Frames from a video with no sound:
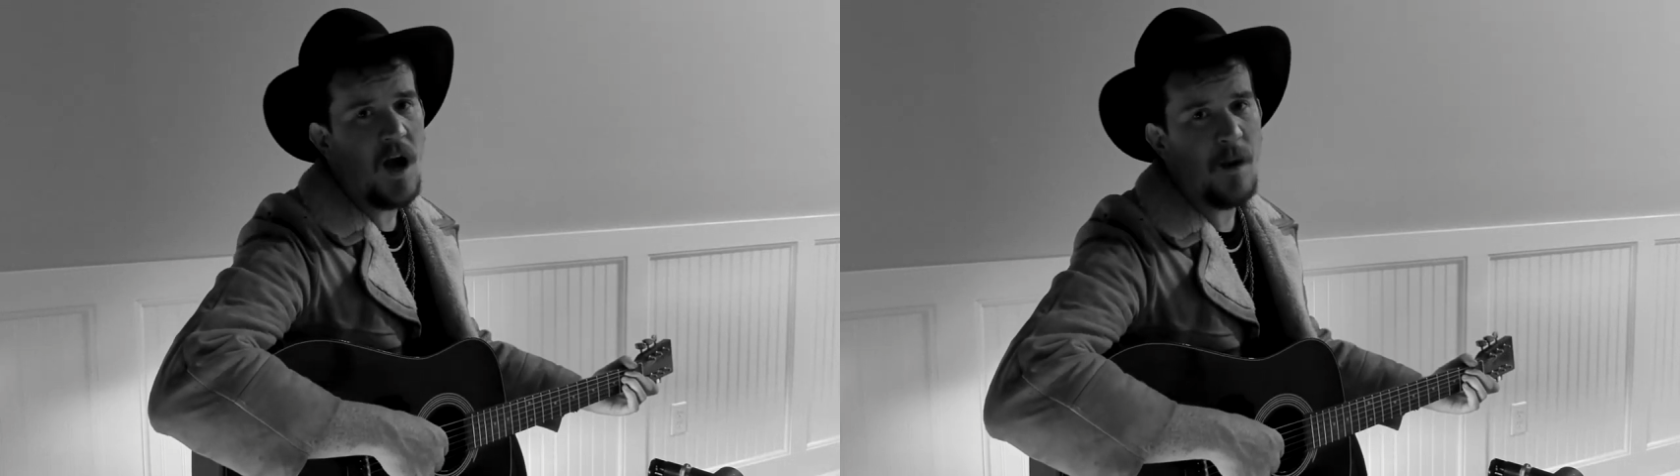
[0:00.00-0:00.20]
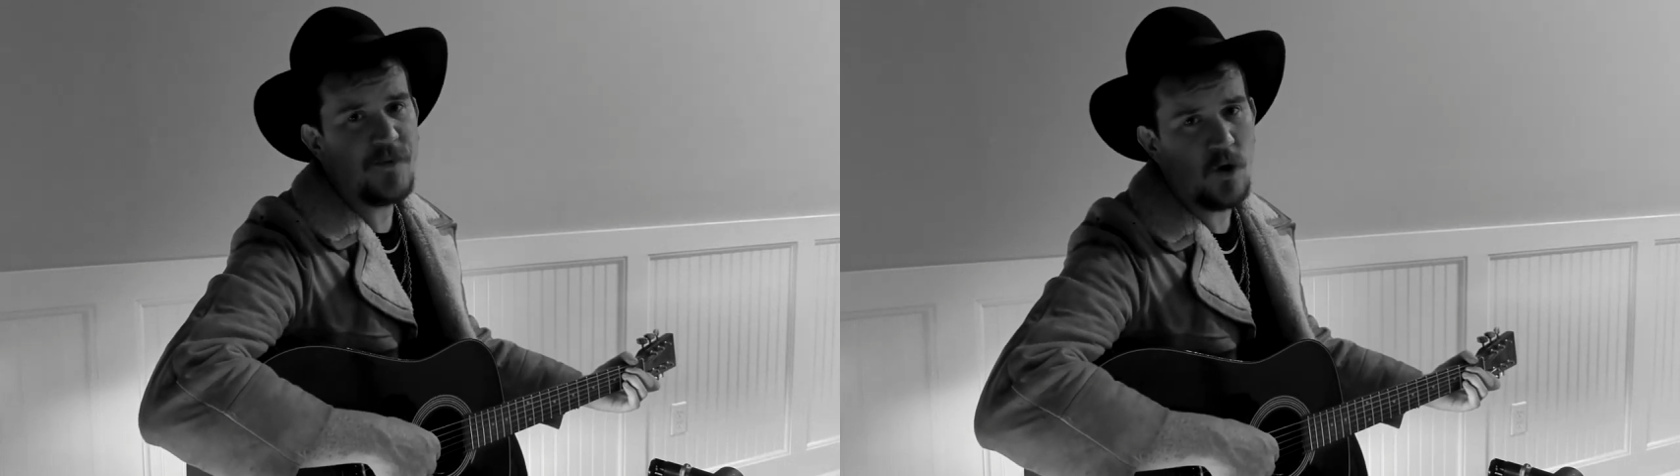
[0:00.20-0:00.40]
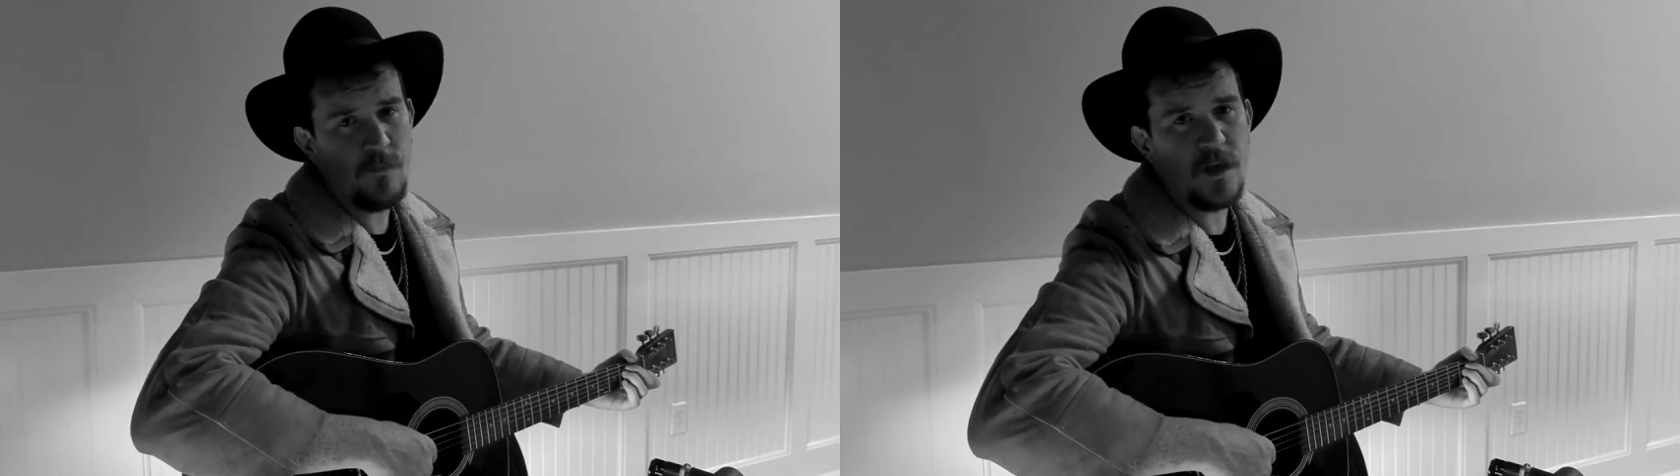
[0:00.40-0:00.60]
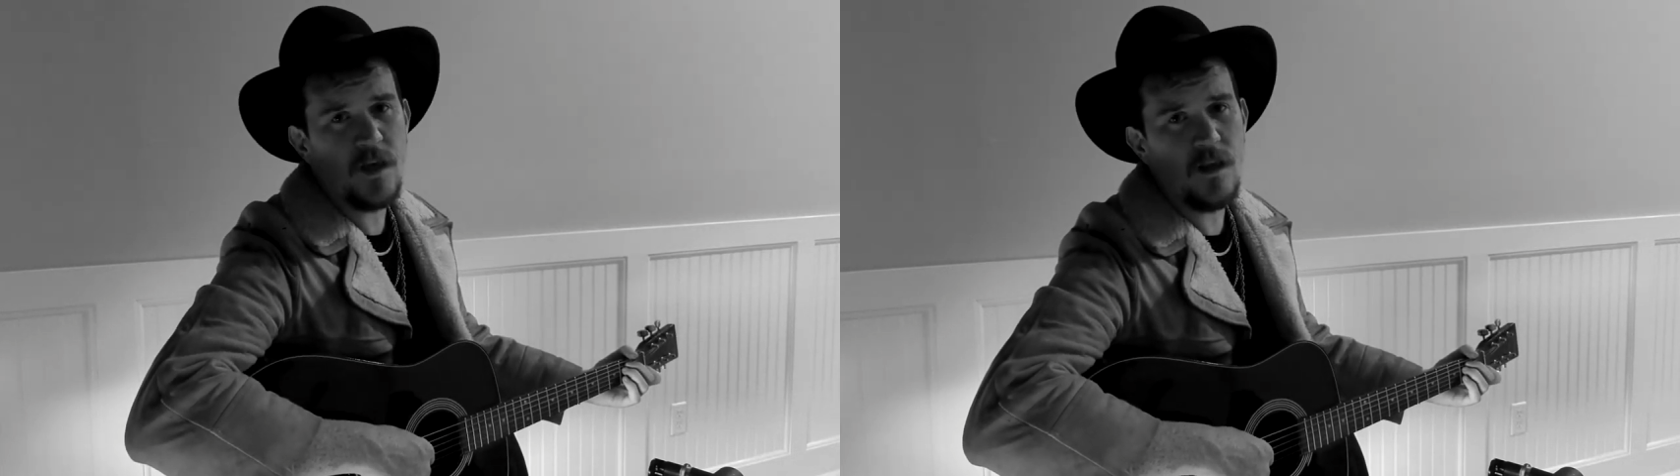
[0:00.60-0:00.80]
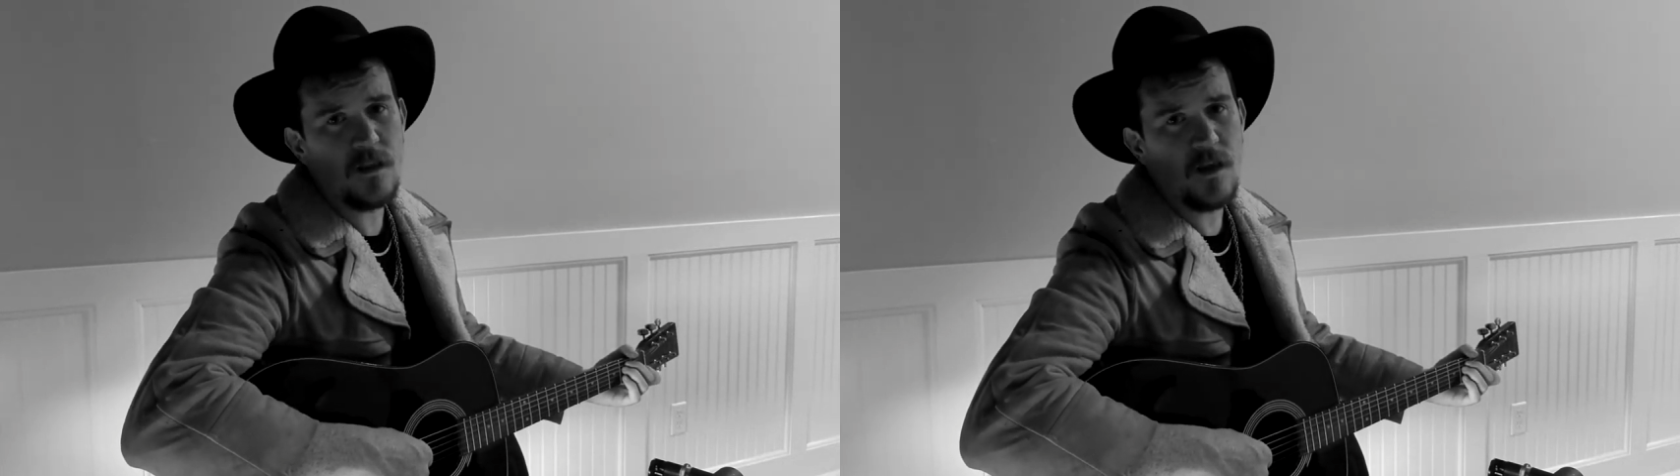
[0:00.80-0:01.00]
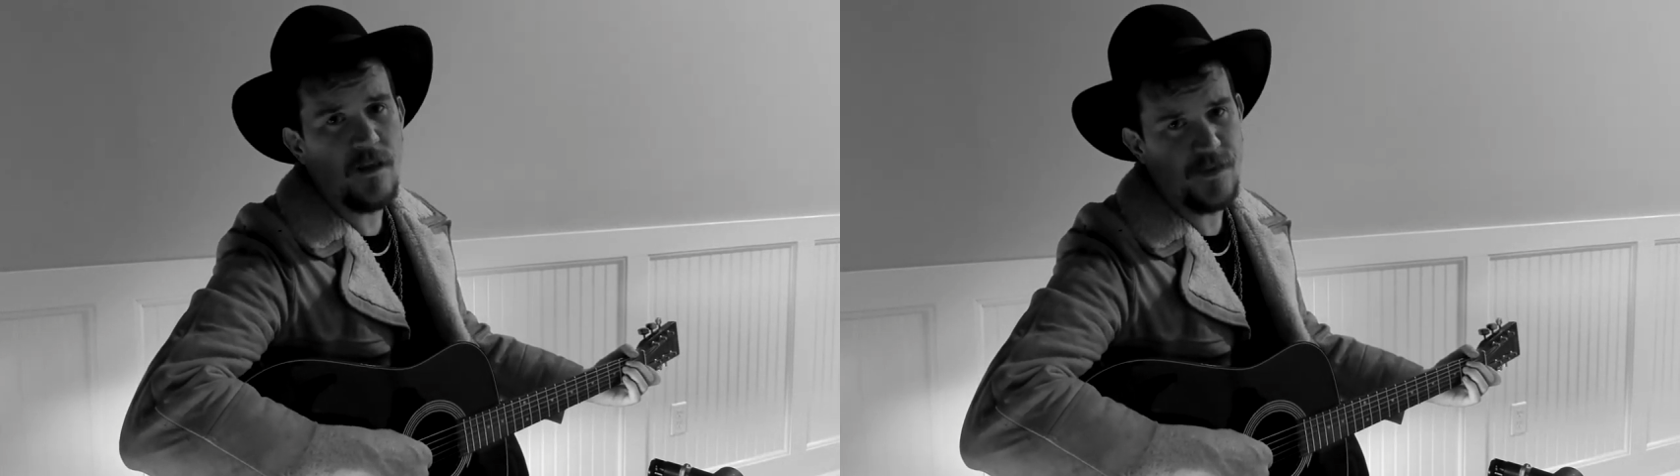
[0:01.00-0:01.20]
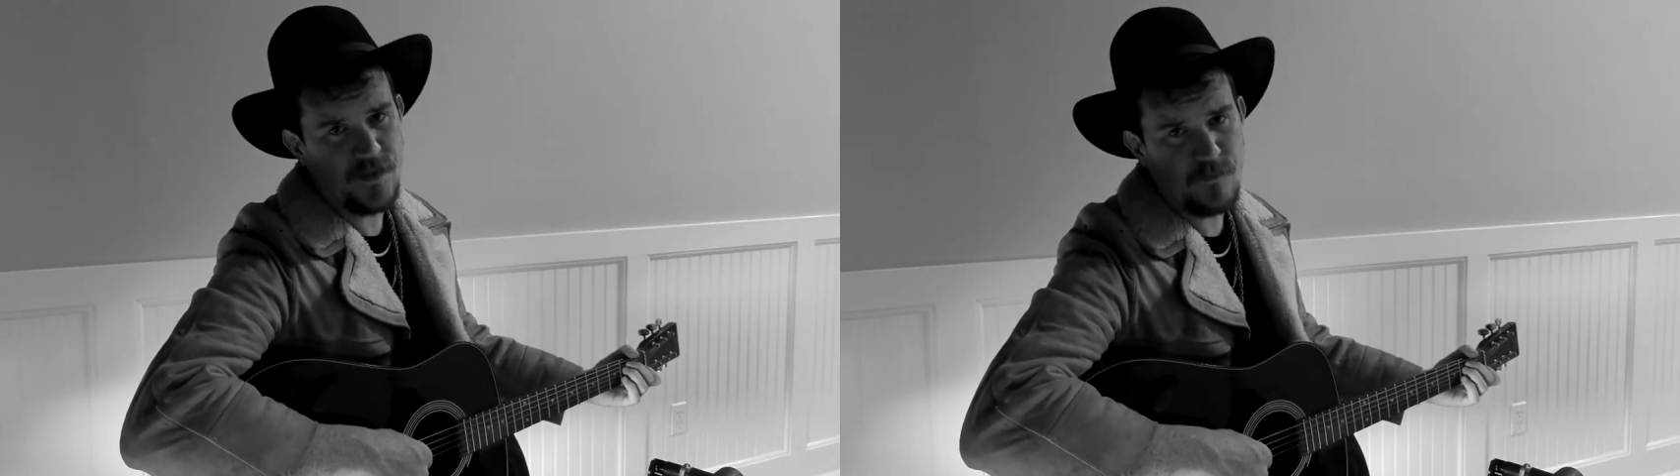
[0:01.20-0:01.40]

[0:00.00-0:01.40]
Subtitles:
I'm Toby Keith, and this is